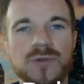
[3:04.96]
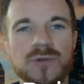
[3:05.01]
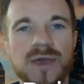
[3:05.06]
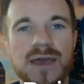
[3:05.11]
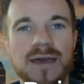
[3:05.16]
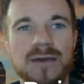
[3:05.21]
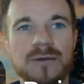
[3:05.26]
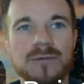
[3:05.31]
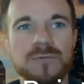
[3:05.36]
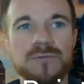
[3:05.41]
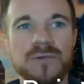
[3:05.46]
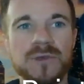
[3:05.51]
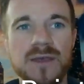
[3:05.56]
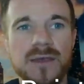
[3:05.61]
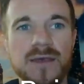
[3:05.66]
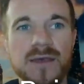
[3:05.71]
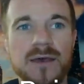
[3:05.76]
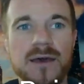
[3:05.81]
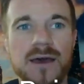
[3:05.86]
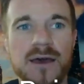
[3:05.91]
you have
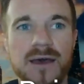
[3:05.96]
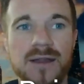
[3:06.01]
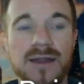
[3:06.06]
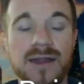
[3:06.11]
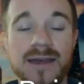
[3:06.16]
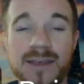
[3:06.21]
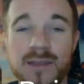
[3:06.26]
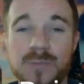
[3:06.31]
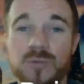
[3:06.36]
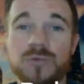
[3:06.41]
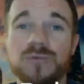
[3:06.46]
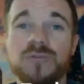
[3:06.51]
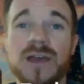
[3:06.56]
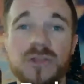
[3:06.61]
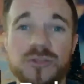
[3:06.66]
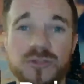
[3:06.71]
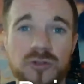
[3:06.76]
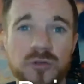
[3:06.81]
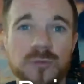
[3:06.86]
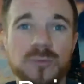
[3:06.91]
nice
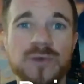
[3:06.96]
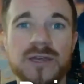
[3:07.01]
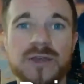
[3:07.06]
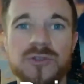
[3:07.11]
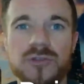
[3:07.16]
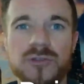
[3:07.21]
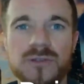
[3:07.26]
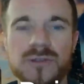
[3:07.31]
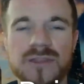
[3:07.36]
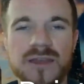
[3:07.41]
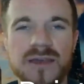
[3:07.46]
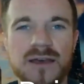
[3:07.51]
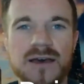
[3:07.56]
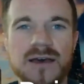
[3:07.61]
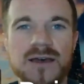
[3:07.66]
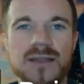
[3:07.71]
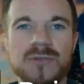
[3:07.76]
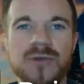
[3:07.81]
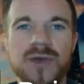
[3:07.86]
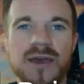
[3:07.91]
professional pictures
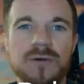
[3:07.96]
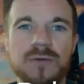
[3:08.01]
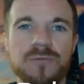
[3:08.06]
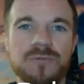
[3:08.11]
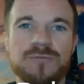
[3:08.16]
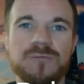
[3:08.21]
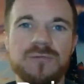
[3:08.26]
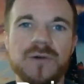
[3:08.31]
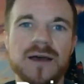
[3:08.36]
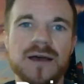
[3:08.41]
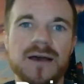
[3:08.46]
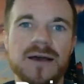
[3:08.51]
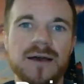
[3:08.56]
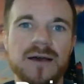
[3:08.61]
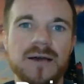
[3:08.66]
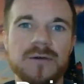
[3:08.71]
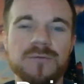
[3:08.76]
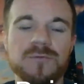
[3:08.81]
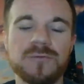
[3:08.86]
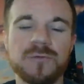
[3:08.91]
done, you have
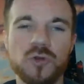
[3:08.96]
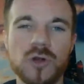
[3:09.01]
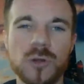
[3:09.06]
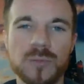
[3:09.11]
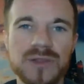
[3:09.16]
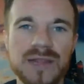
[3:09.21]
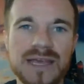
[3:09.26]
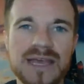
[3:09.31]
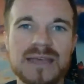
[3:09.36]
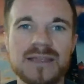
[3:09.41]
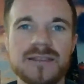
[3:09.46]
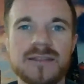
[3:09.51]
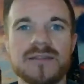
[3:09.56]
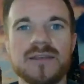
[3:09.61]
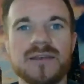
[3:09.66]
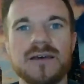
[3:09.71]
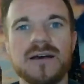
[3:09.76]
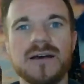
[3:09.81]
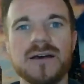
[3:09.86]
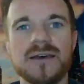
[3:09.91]
floor plans
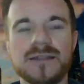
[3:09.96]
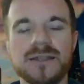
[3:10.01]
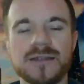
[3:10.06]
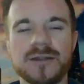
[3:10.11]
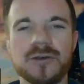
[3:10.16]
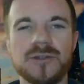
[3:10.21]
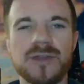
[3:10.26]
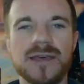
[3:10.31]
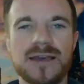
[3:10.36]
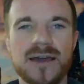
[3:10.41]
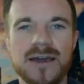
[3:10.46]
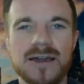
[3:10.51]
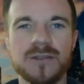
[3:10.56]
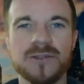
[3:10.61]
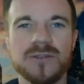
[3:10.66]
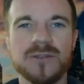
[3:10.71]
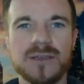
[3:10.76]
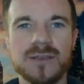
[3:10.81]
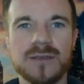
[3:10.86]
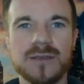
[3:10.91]
done, that kind of
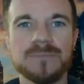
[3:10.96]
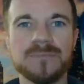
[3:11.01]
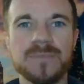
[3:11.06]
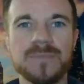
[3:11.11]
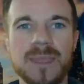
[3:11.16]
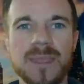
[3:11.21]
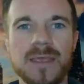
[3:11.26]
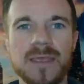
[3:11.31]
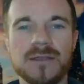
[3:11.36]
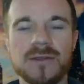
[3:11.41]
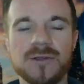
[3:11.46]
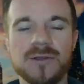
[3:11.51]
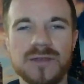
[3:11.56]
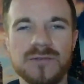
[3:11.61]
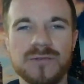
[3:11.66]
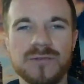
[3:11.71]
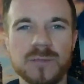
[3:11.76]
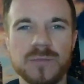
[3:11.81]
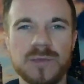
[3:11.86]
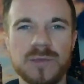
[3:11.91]
thing, you're
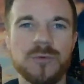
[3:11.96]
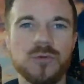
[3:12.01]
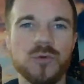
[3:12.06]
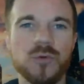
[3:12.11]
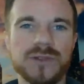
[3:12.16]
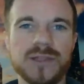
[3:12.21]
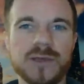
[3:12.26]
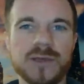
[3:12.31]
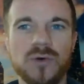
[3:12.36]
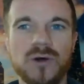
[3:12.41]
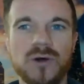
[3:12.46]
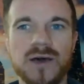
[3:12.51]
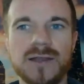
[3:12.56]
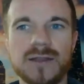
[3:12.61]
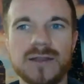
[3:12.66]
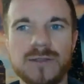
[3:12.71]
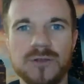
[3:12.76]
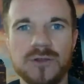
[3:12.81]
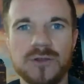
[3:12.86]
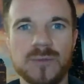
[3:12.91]
giving the people what they want
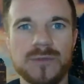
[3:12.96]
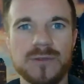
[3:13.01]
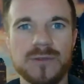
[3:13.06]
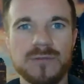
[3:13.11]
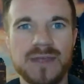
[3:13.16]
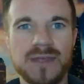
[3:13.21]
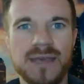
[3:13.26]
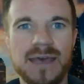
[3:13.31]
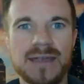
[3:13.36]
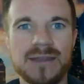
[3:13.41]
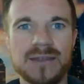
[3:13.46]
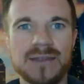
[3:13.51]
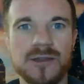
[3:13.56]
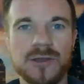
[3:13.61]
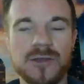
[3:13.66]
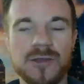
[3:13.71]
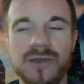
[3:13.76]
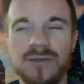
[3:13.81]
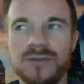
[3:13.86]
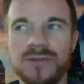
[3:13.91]
in terms of that.
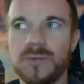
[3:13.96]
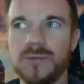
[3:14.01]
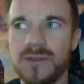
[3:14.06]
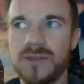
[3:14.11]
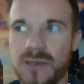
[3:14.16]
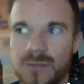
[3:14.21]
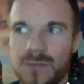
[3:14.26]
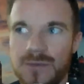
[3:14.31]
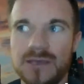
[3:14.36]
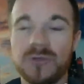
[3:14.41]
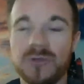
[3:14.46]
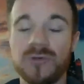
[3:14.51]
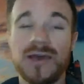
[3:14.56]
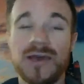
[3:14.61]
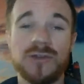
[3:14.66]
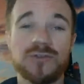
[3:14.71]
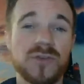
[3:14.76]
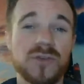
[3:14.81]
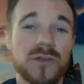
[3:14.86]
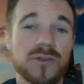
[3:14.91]
You have somebody coming in who
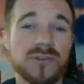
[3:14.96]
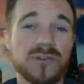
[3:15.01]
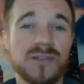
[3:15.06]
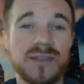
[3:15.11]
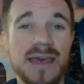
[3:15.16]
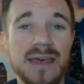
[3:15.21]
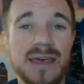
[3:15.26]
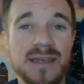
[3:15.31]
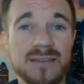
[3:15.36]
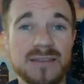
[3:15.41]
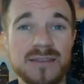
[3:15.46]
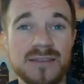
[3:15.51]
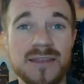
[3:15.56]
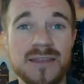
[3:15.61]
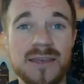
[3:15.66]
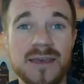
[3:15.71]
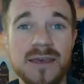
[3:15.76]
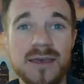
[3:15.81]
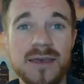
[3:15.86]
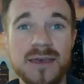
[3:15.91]
actually understands
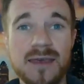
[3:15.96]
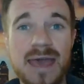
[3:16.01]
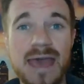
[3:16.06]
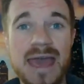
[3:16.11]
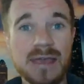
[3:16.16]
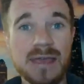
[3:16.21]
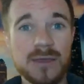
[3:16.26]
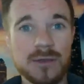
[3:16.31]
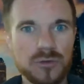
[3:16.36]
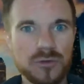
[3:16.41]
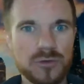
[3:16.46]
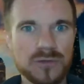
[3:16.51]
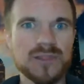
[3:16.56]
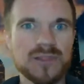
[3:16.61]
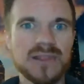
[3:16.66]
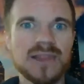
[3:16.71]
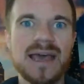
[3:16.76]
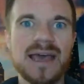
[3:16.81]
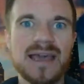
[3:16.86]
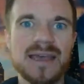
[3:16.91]
angles,
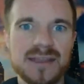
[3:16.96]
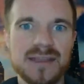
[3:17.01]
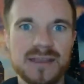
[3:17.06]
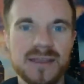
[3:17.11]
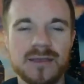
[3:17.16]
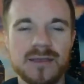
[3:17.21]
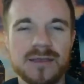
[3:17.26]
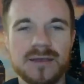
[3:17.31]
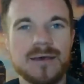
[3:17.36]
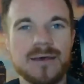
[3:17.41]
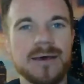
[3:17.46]
lighting,